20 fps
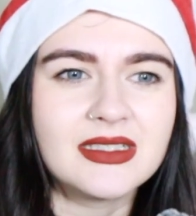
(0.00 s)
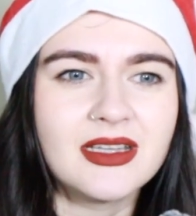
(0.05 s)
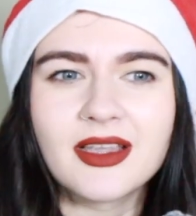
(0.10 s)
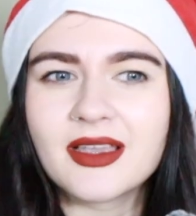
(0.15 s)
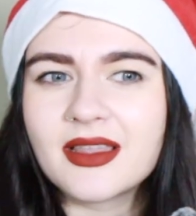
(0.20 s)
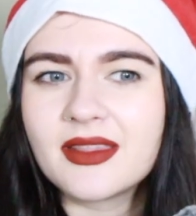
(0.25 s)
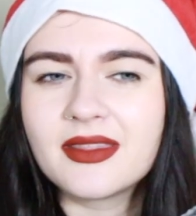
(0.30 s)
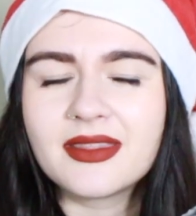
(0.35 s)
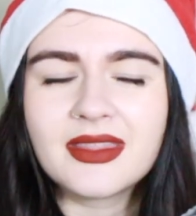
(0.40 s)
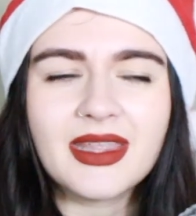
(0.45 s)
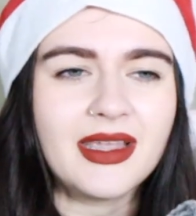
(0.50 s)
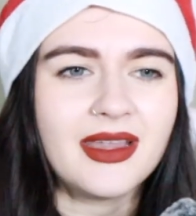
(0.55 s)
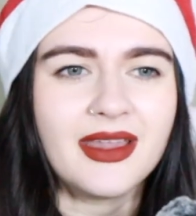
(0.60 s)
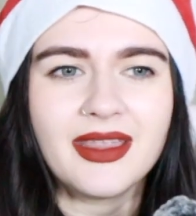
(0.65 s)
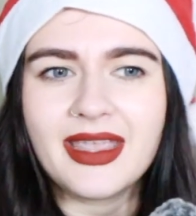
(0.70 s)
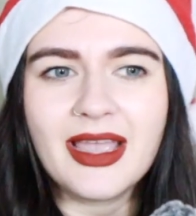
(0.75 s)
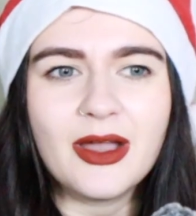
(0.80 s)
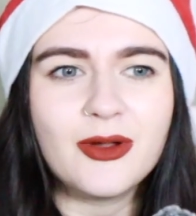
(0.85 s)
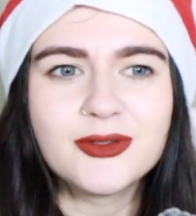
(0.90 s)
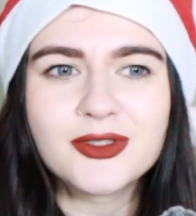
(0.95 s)
Like they
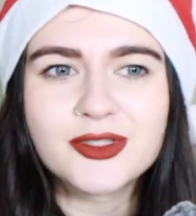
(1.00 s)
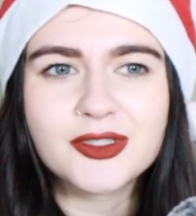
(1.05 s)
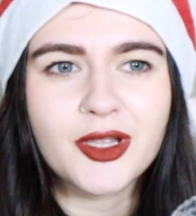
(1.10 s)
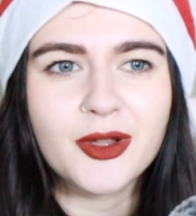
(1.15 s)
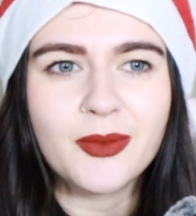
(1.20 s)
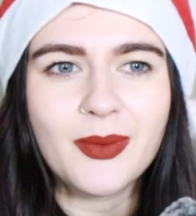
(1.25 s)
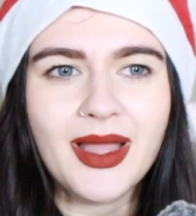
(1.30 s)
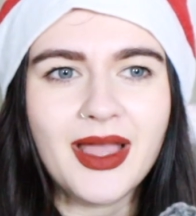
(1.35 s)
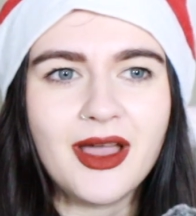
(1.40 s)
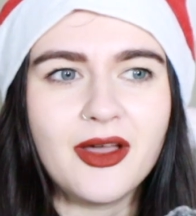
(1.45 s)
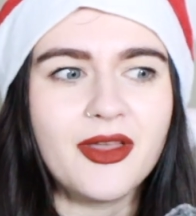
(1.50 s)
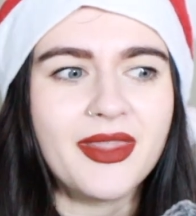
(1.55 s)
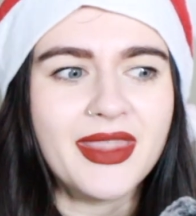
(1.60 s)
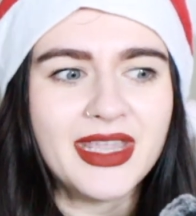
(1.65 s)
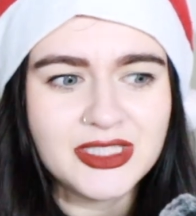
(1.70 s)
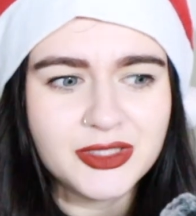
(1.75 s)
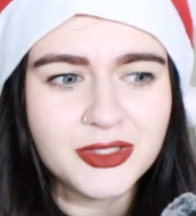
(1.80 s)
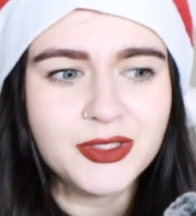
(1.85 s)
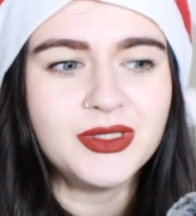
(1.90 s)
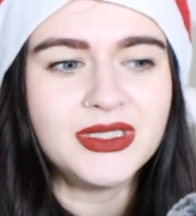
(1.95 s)
get on so well, and they
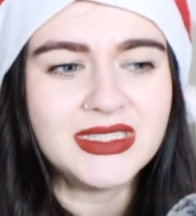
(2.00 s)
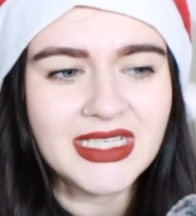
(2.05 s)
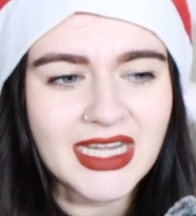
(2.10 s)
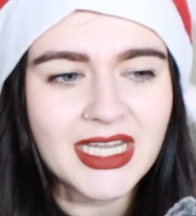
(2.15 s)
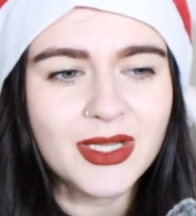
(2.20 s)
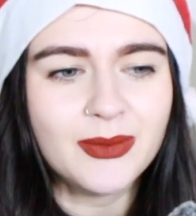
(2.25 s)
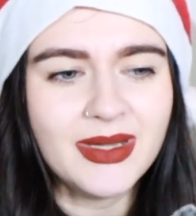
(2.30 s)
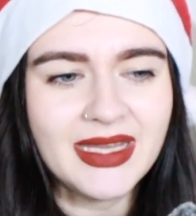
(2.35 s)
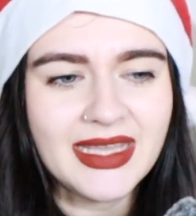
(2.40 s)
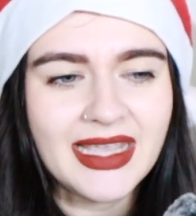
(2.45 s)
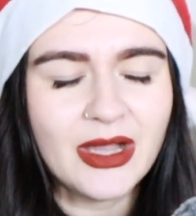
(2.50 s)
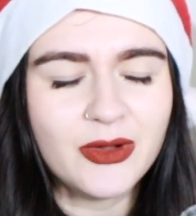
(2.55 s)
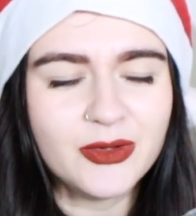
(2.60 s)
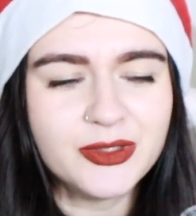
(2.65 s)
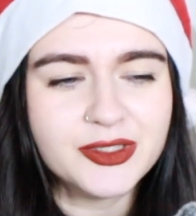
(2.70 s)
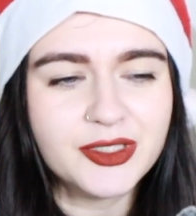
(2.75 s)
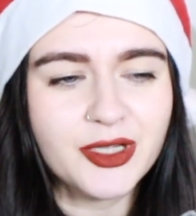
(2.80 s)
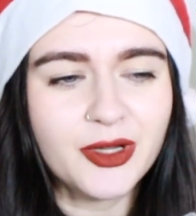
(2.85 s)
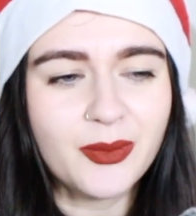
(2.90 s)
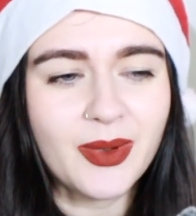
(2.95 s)
do genuinely get on
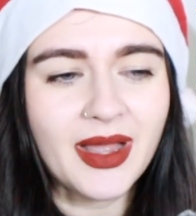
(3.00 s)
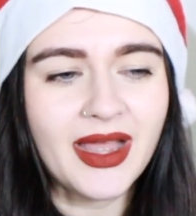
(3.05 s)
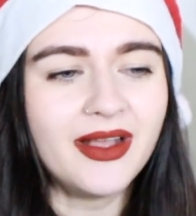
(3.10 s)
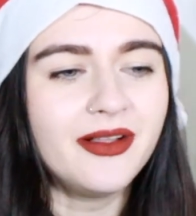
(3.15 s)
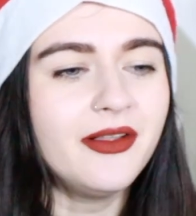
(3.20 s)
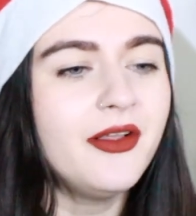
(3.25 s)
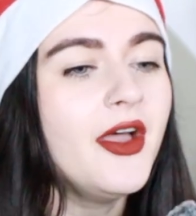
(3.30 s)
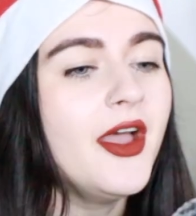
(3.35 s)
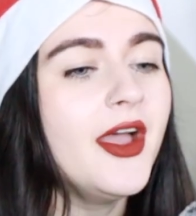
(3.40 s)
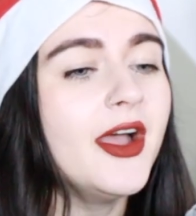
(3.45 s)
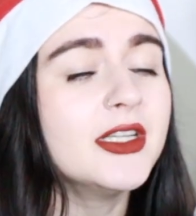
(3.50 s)
so well,